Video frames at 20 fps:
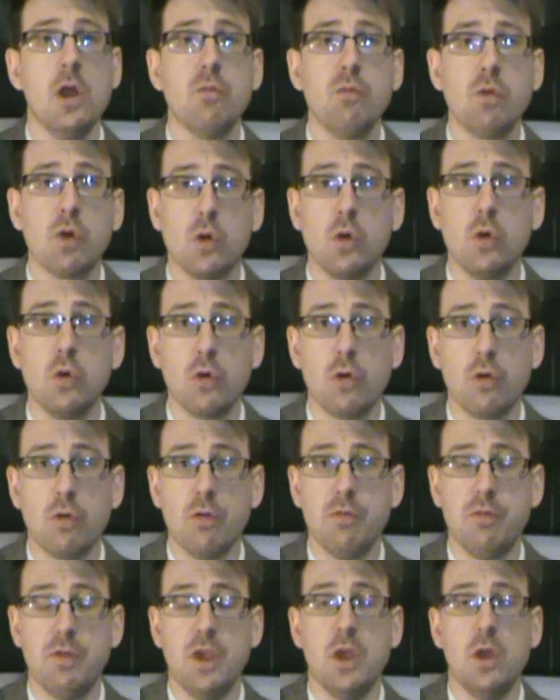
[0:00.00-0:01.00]
record a
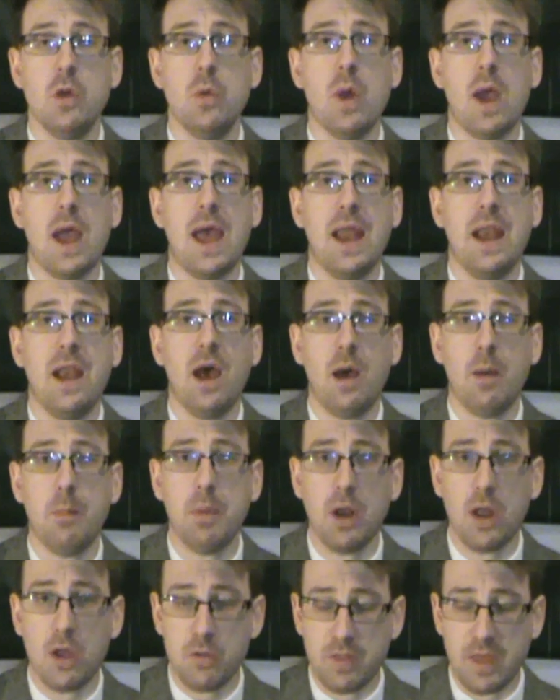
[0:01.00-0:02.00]
review and
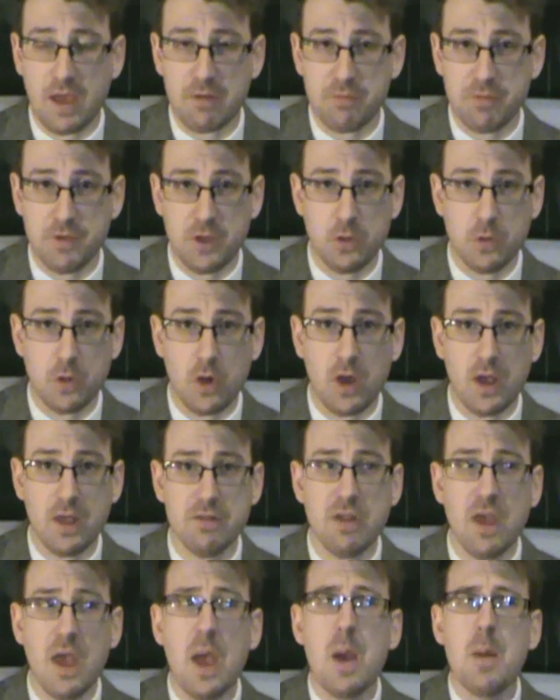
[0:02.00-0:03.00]
upload that for you guys.